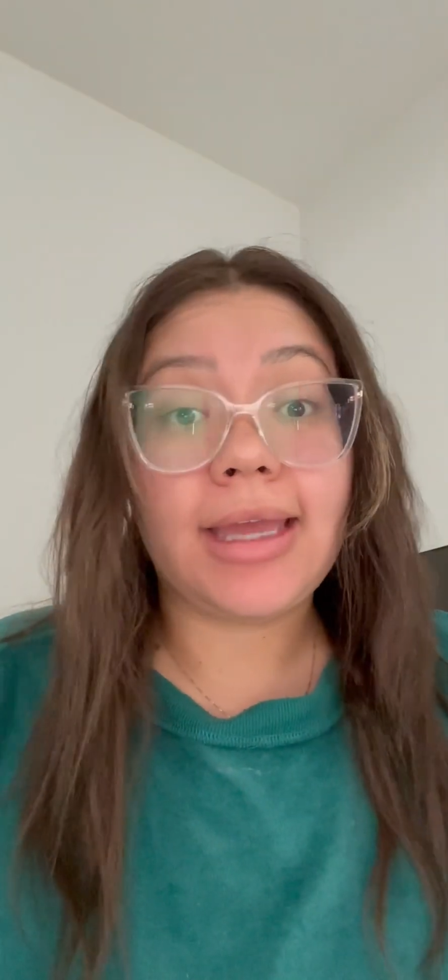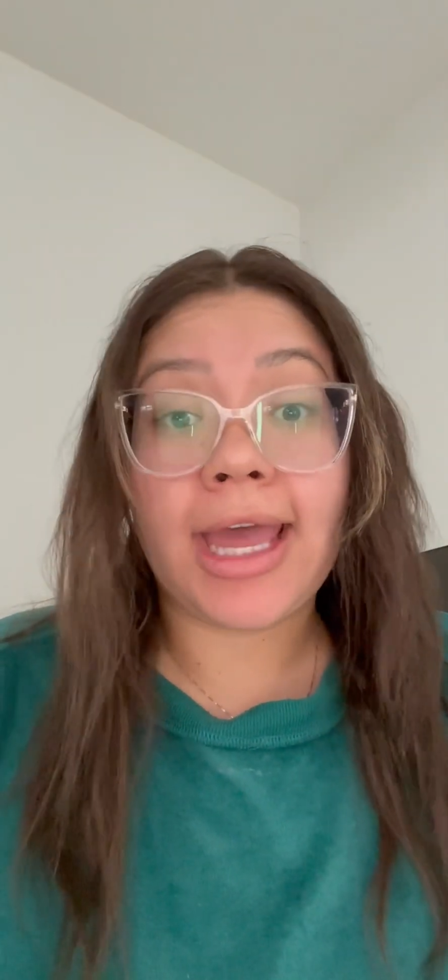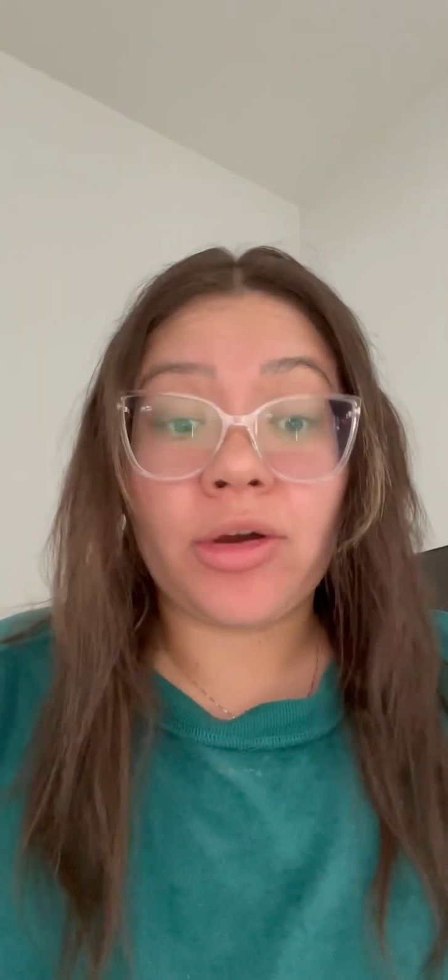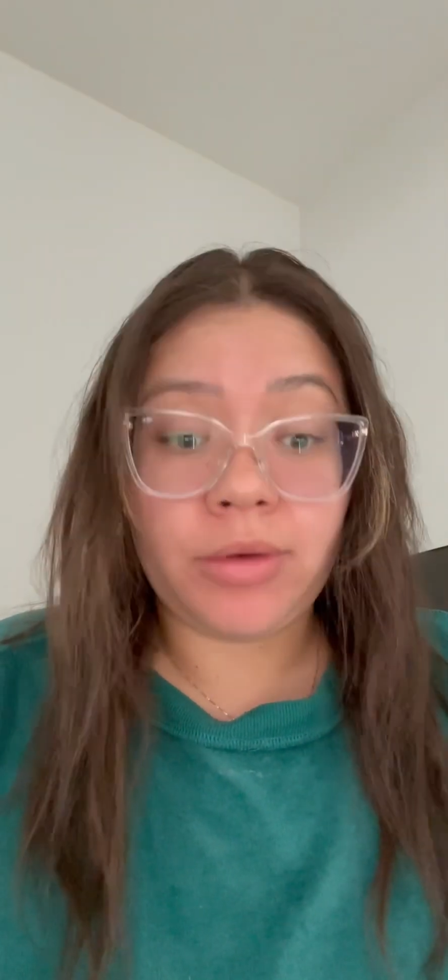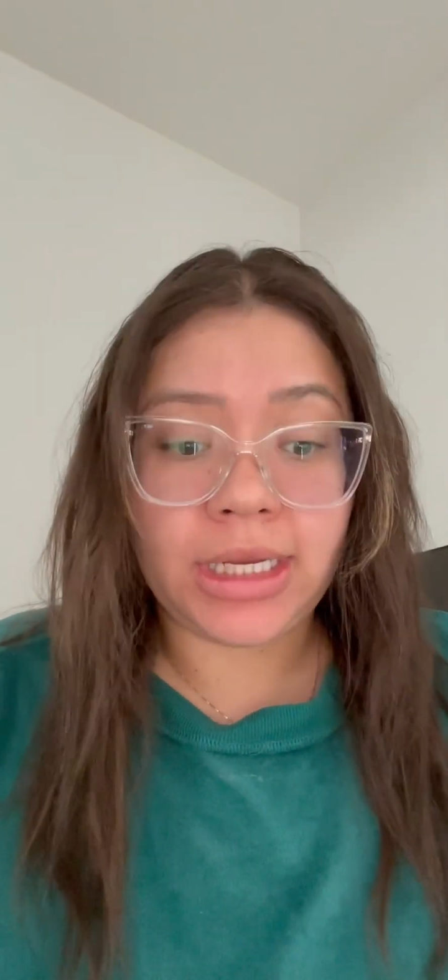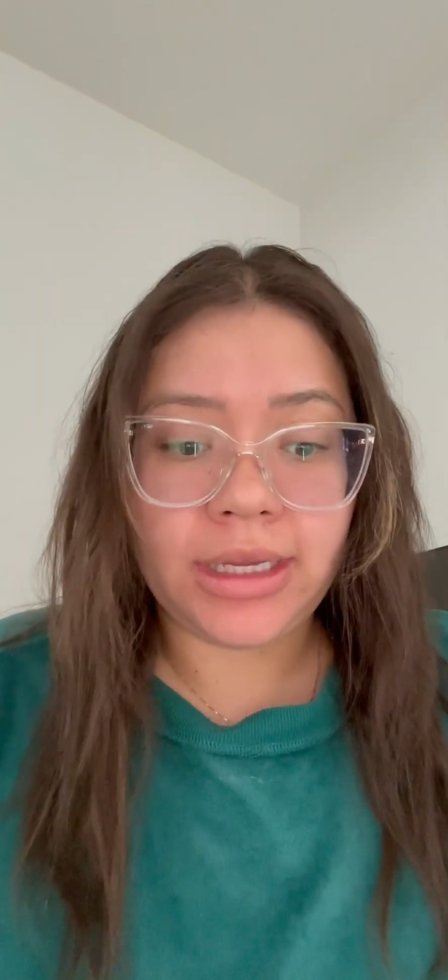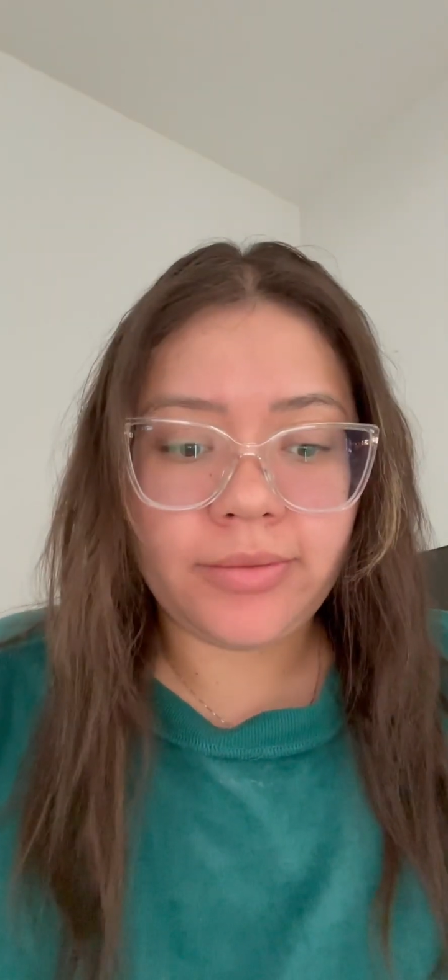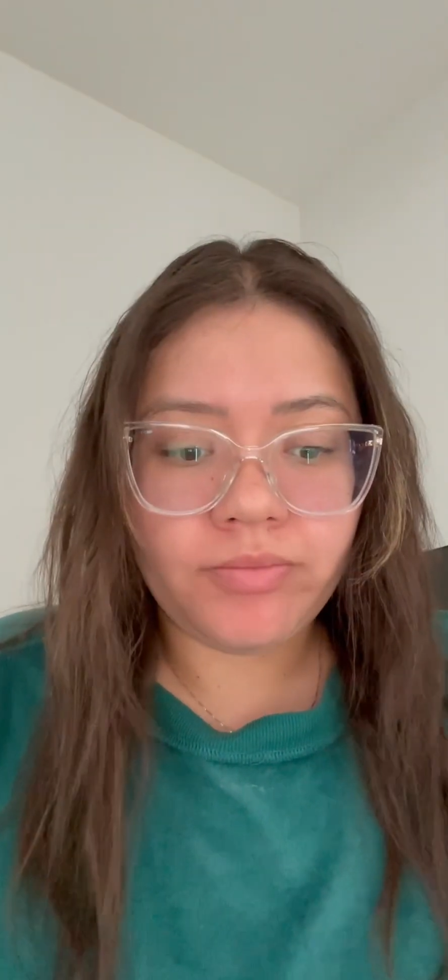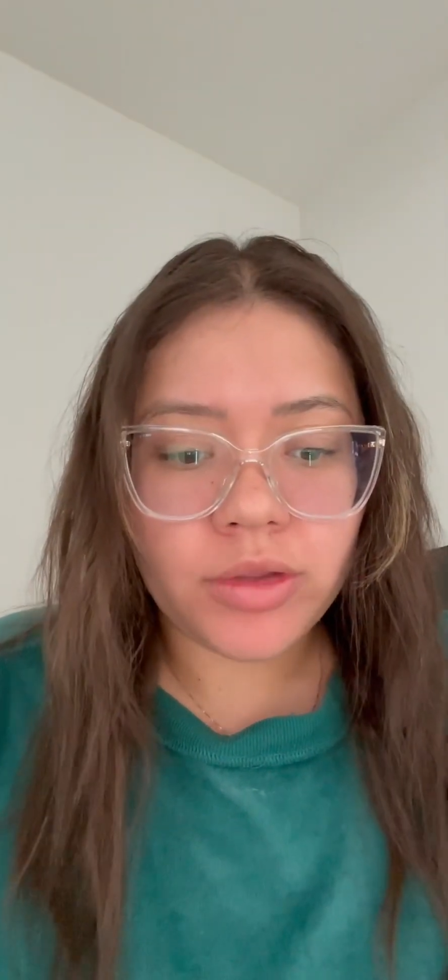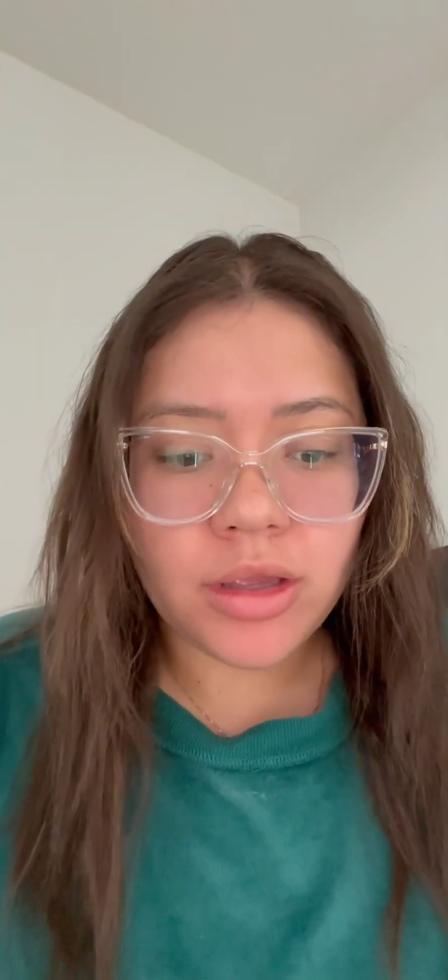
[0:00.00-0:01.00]
equity
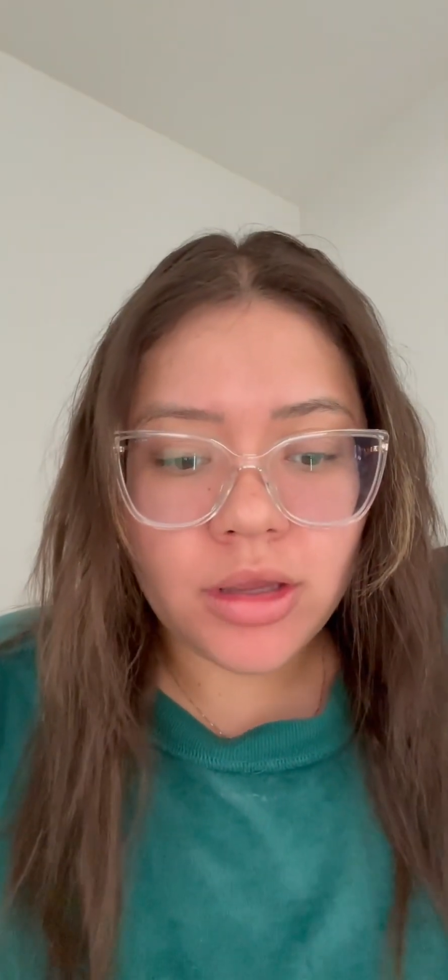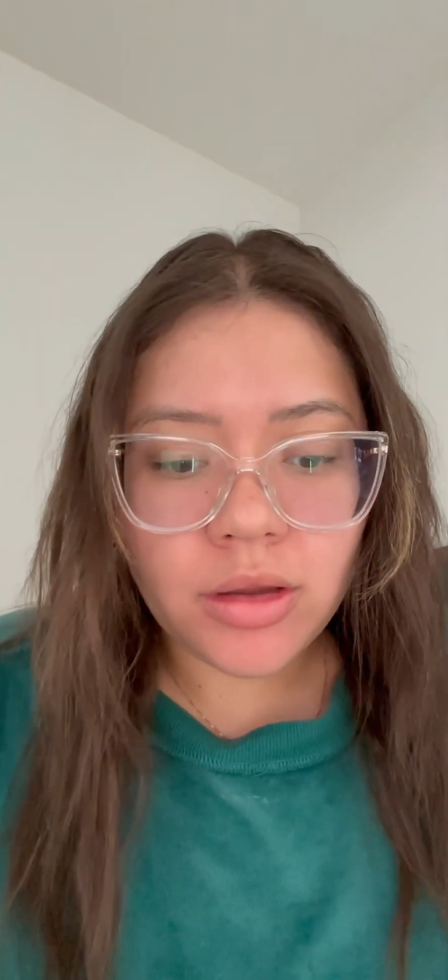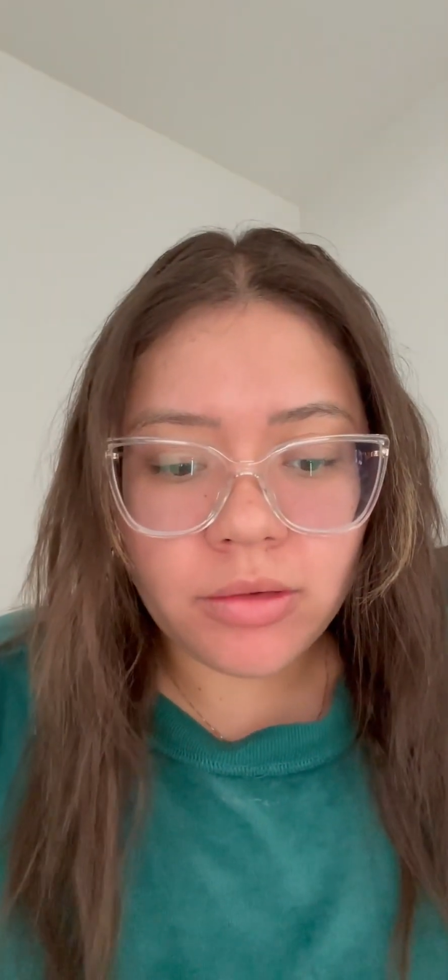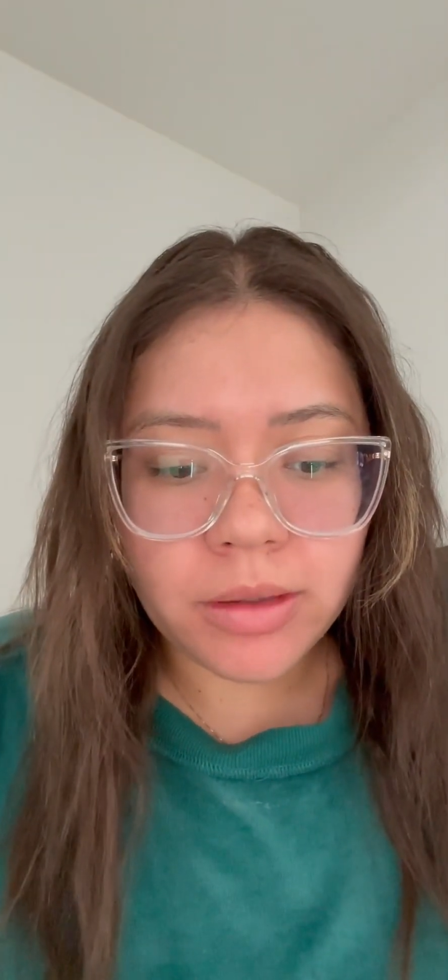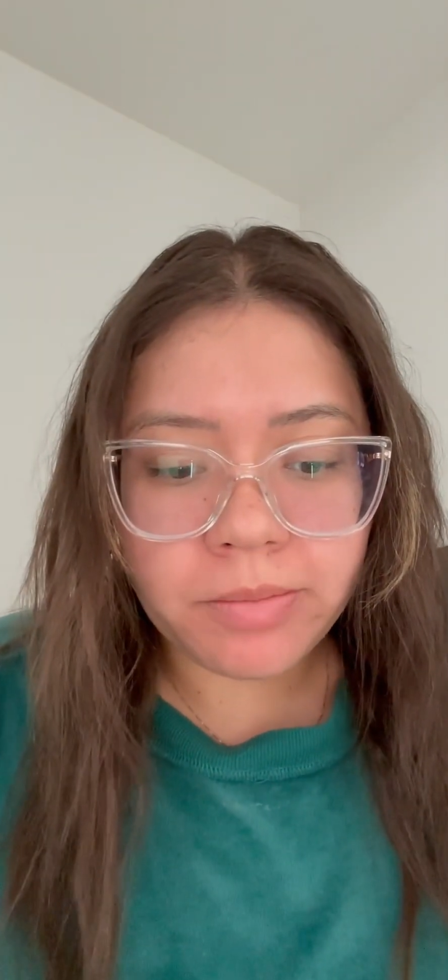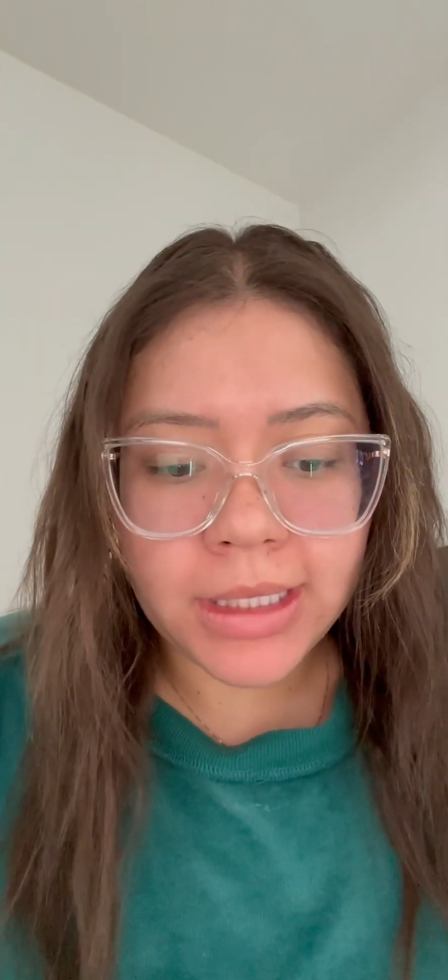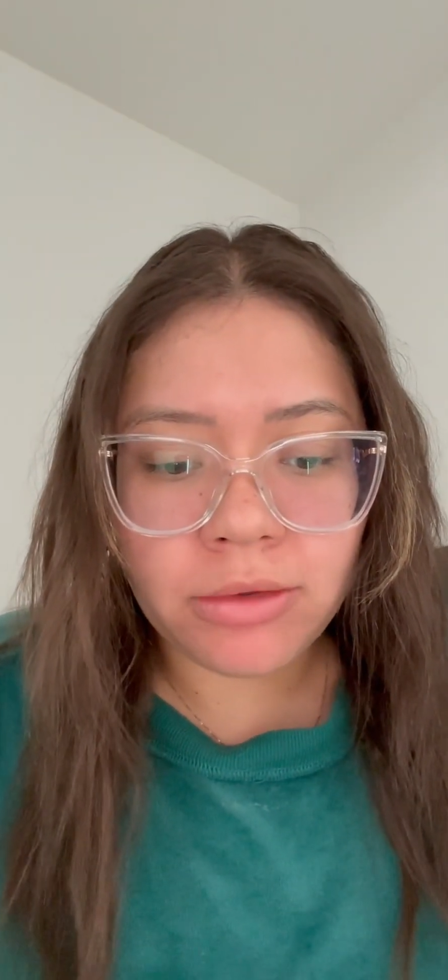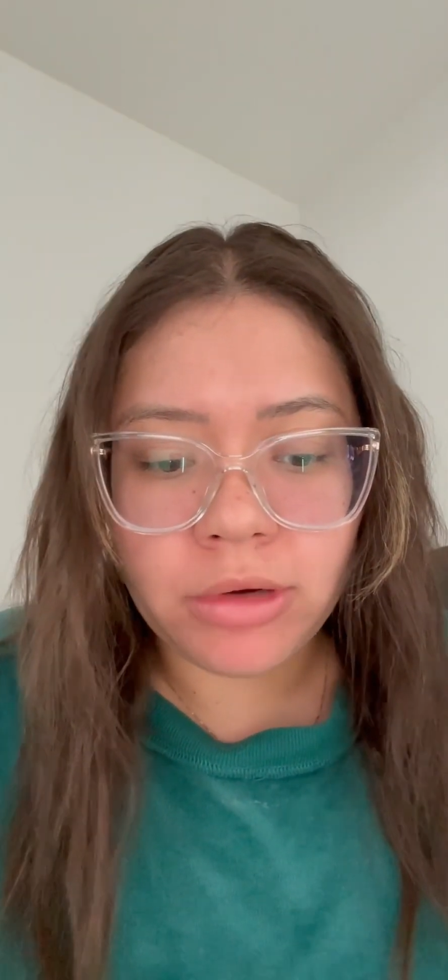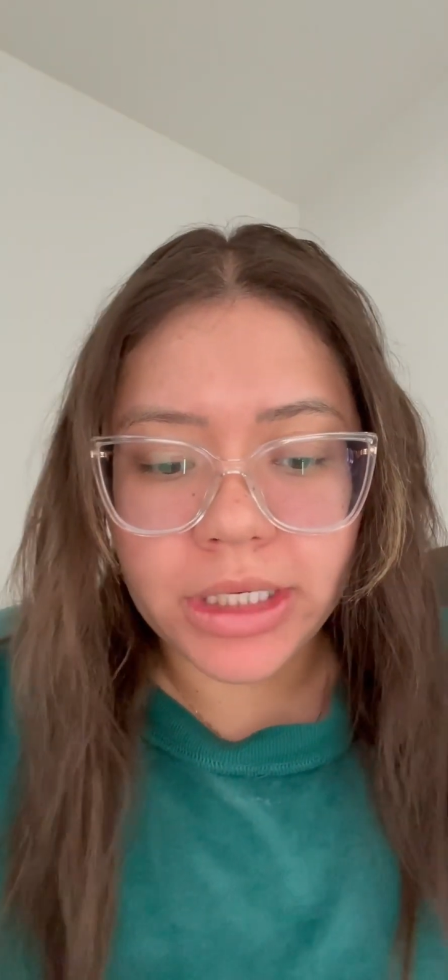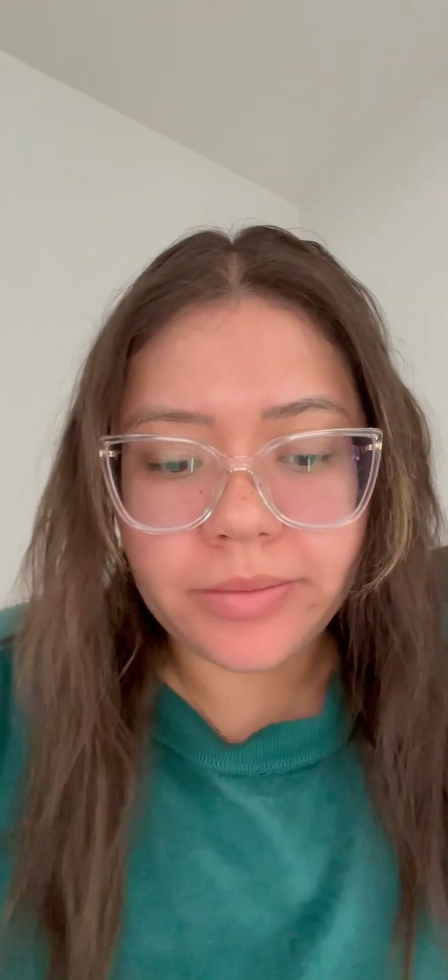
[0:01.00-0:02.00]
would be
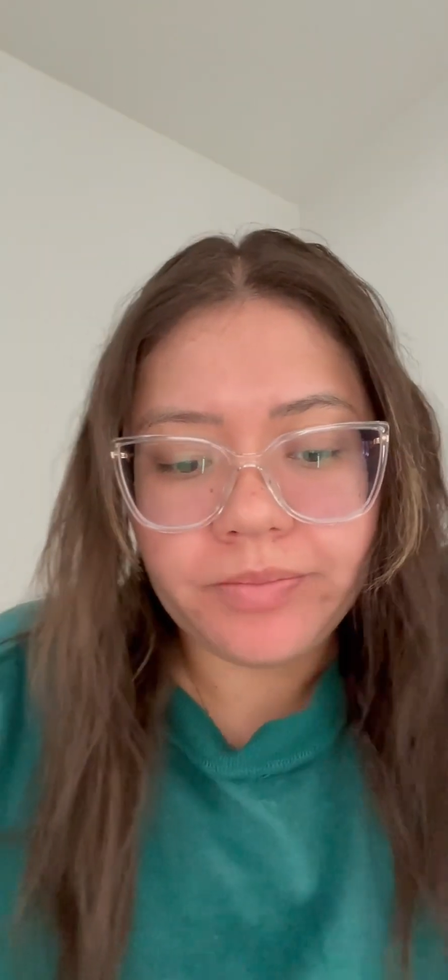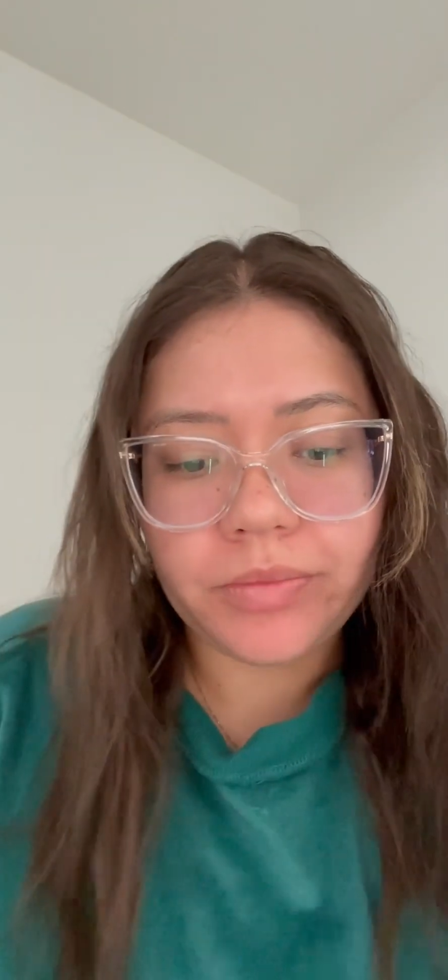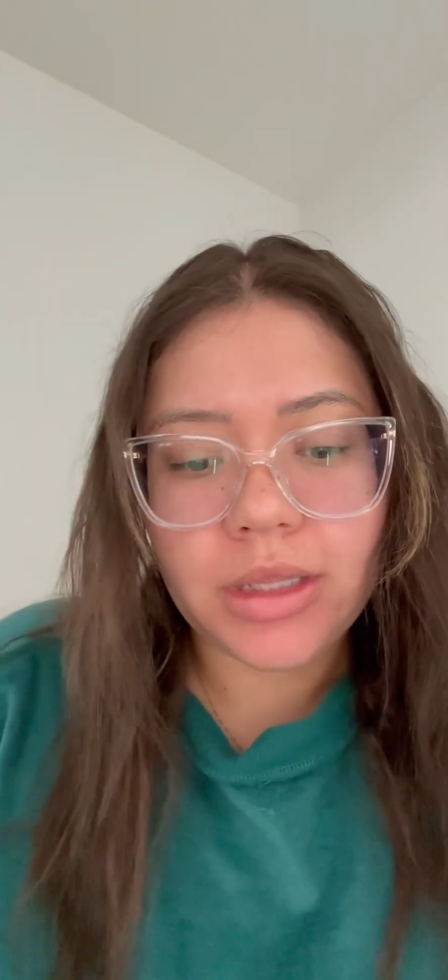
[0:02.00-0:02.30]
1.